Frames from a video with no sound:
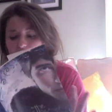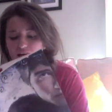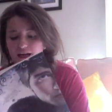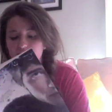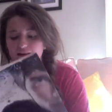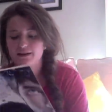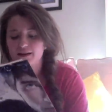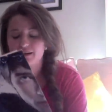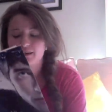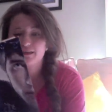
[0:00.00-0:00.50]

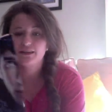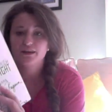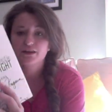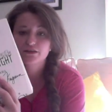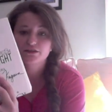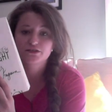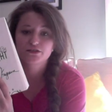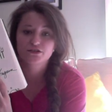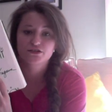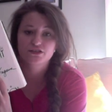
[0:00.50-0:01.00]
and then
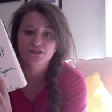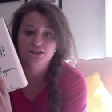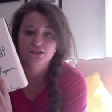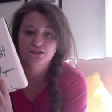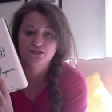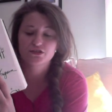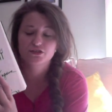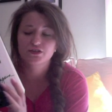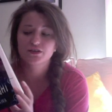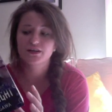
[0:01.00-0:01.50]
there's her
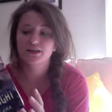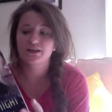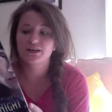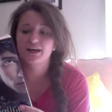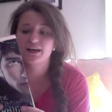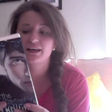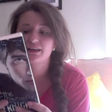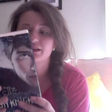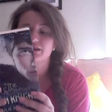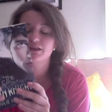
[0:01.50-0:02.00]
signature, and
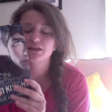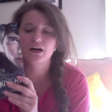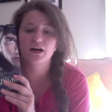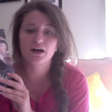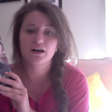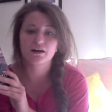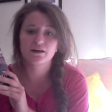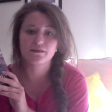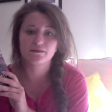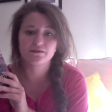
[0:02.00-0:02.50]
I
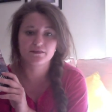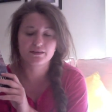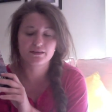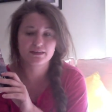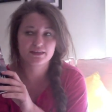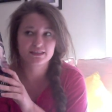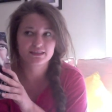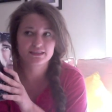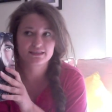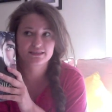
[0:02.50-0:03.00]
love
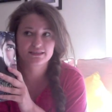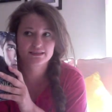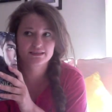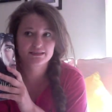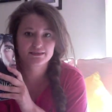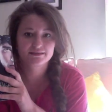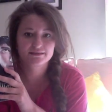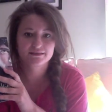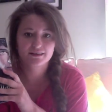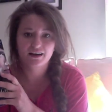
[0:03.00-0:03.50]
this
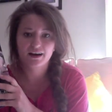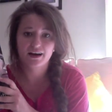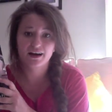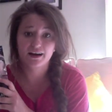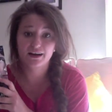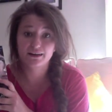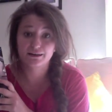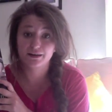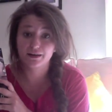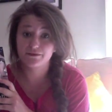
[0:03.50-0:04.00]

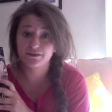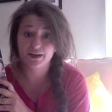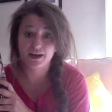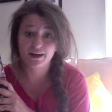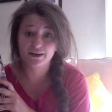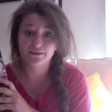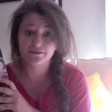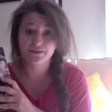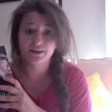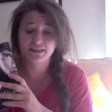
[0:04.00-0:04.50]
I love the
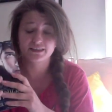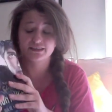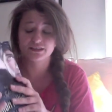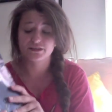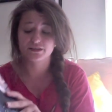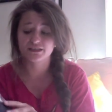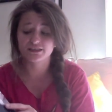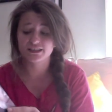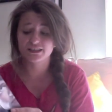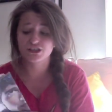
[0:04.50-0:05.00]
Iron Fey
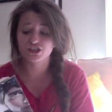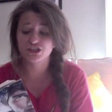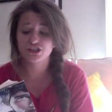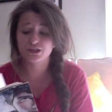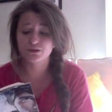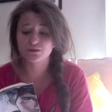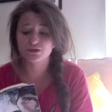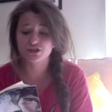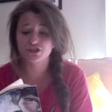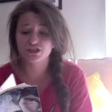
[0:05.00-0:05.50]
series, and
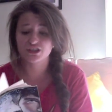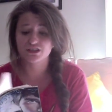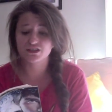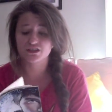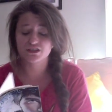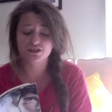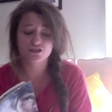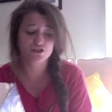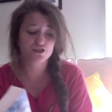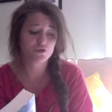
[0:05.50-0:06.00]
she was just
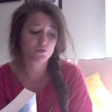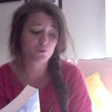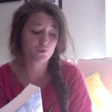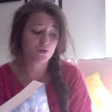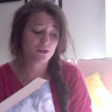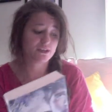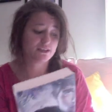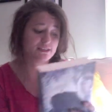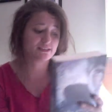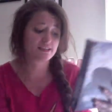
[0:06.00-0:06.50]

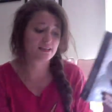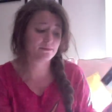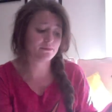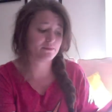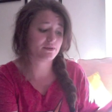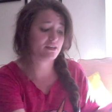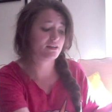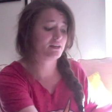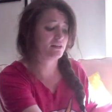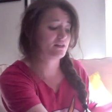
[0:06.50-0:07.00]
sweet as can
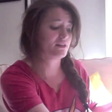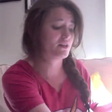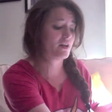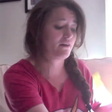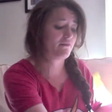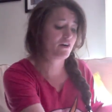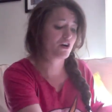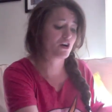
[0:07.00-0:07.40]
be. Love